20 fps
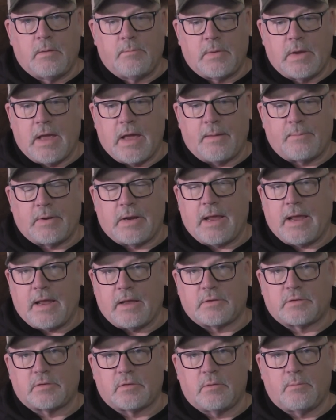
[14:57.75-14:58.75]
Be happy to
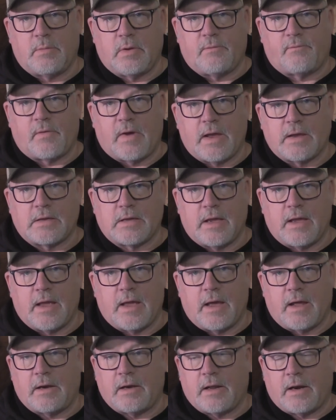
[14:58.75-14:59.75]
answer them if I
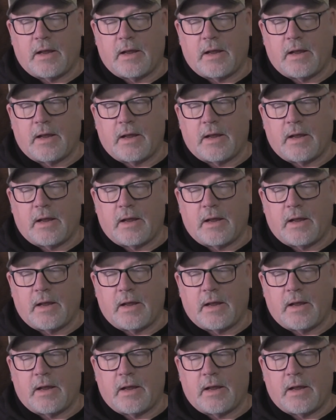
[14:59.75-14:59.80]
can.